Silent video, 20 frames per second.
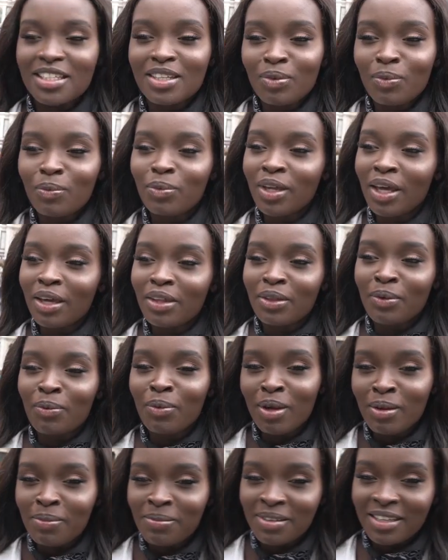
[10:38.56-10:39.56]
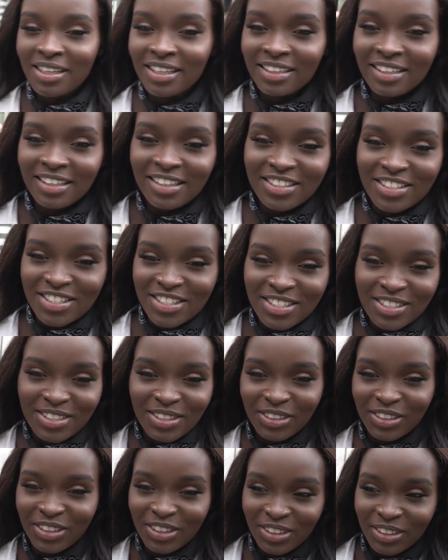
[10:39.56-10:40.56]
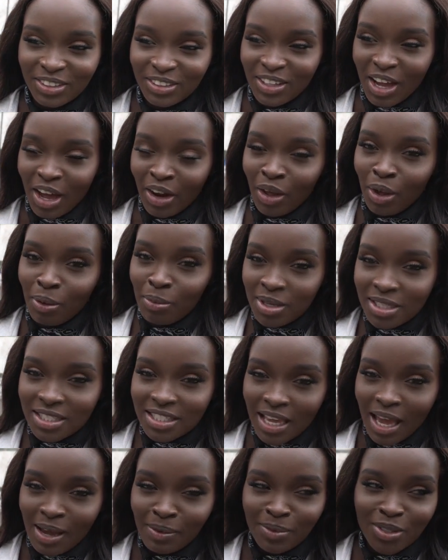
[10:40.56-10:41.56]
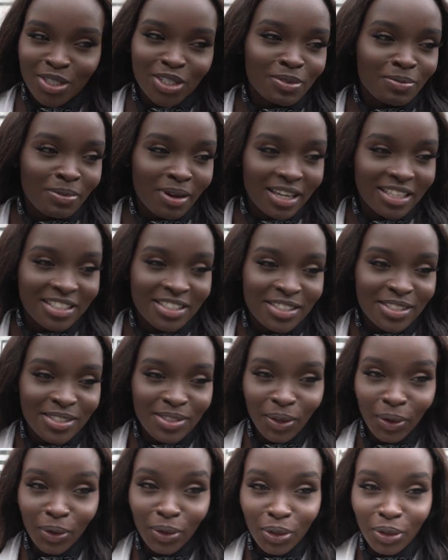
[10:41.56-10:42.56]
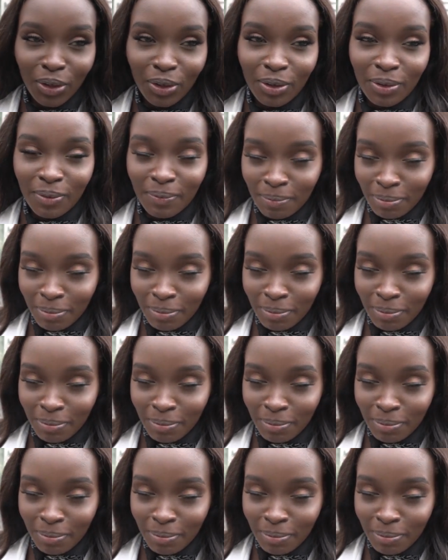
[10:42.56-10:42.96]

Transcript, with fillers: the, the word panini is just so cute. I don't mean sandwich, but it's just so cute.